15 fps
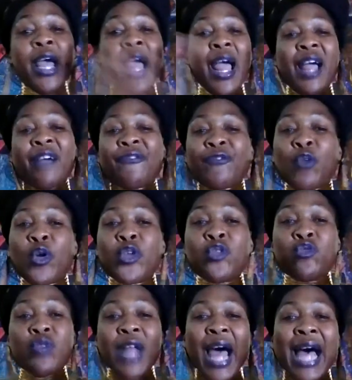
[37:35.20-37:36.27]
and for you
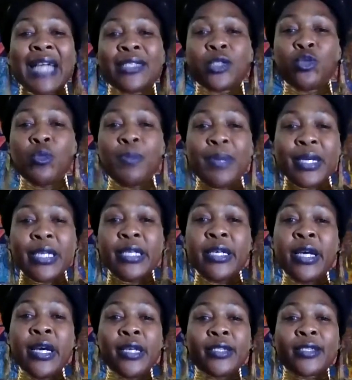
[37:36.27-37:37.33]
not to be
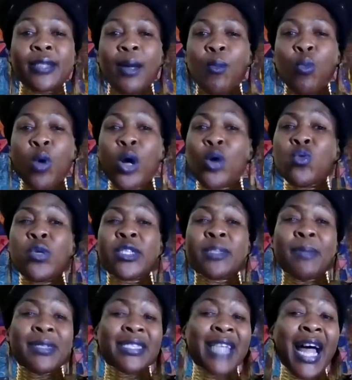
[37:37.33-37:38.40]
someone who is
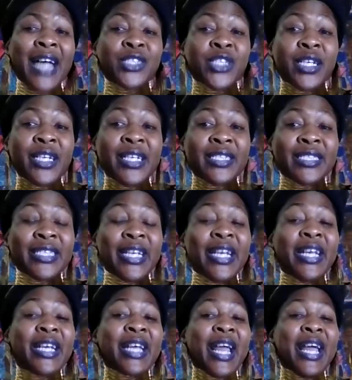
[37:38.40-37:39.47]

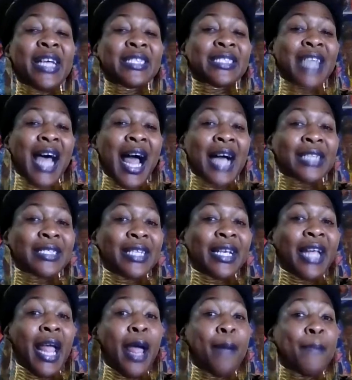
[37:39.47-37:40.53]
misogynistic and
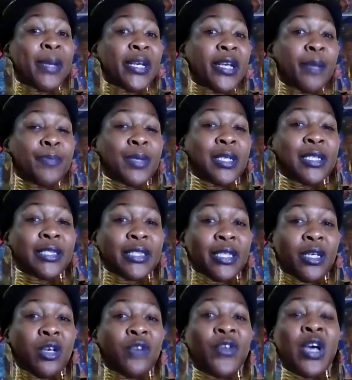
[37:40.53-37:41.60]
toxic and
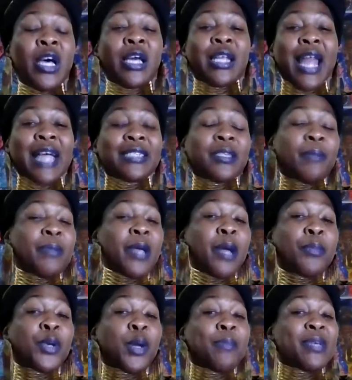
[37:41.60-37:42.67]
manipulative. Like, to be able
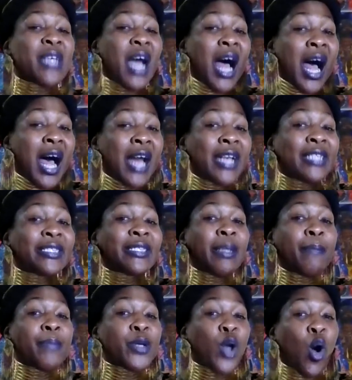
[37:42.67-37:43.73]
to be honest and
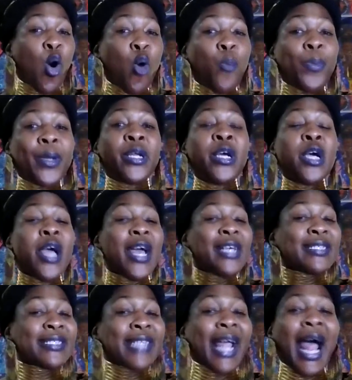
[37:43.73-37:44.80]
be open
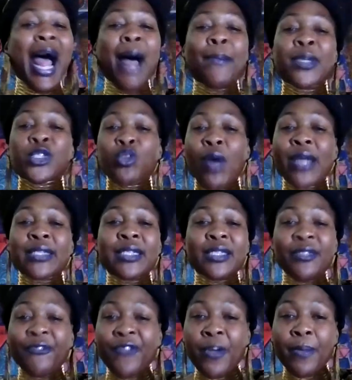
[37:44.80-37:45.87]
and say, I'm attracted
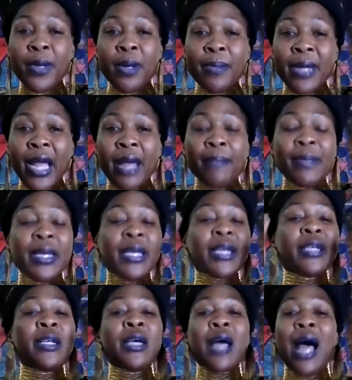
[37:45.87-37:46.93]
to feminine gay
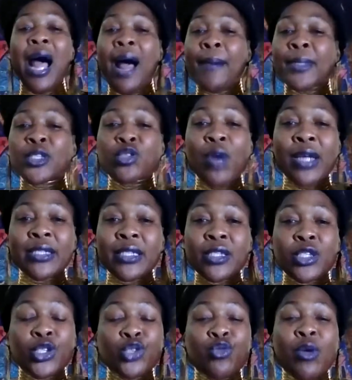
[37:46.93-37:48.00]
men, I'm attracted
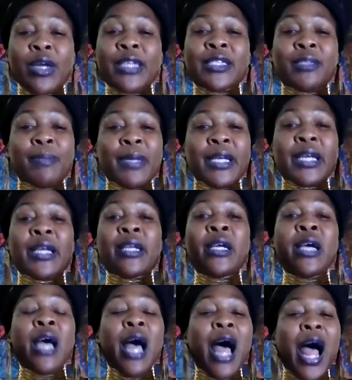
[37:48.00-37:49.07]
to trans men,
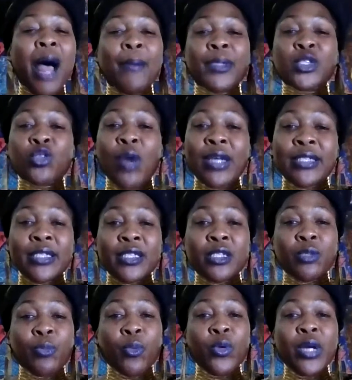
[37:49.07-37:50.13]
I'm attracted to
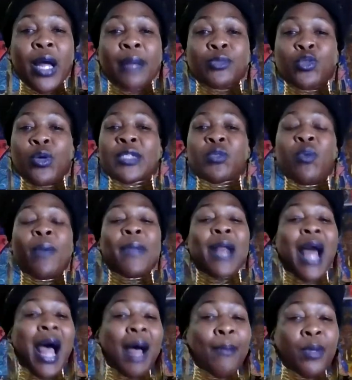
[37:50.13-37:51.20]
pre-op trans
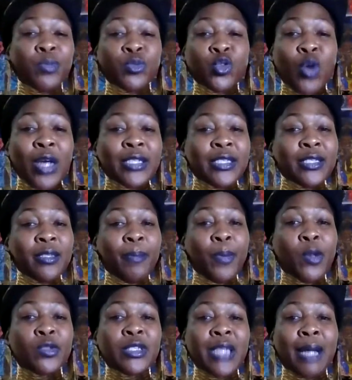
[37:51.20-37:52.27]
women, I'm attracted to
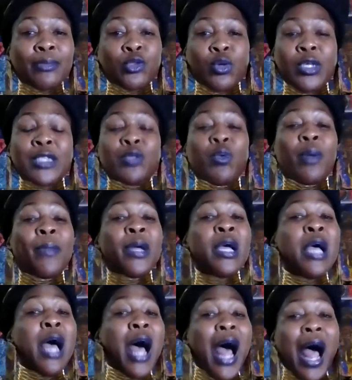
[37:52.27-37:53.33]
post-op trans women,
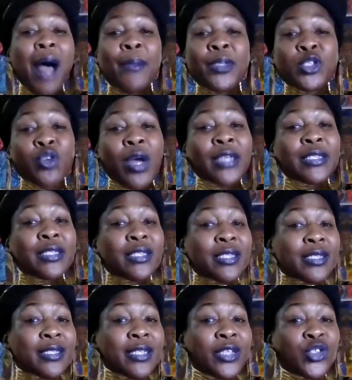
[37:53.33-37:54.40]
I'm attracted
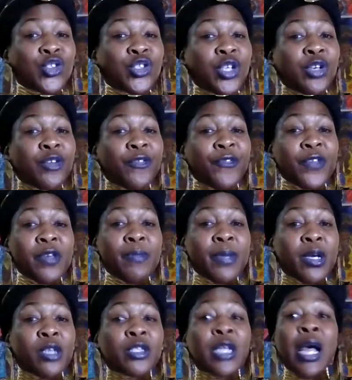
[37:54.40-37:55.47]
to cisgender
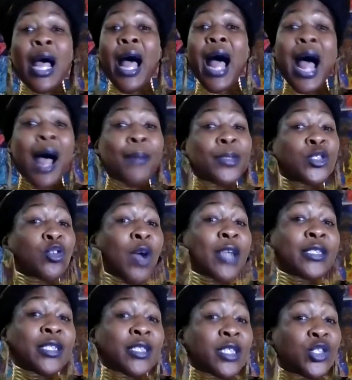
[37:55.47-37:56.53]
females, I'm
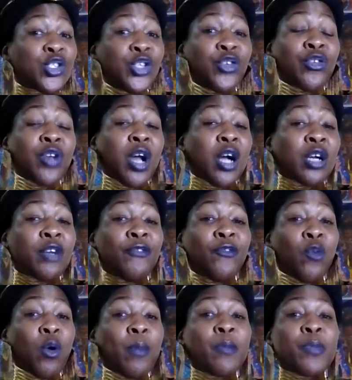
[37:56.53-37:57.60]
attracted to gender
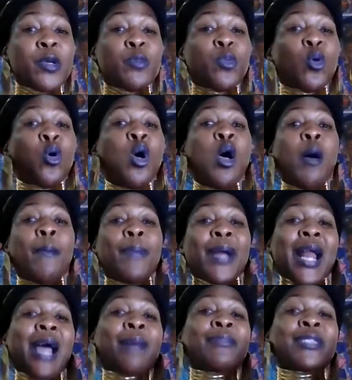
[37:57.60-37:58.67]
nonconforming people,
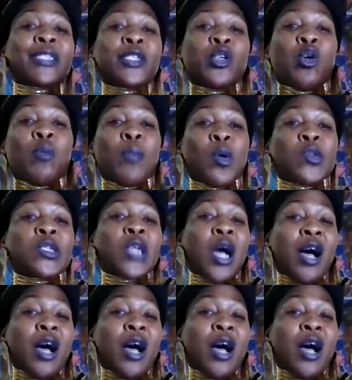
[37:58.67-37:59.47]
but I'm still most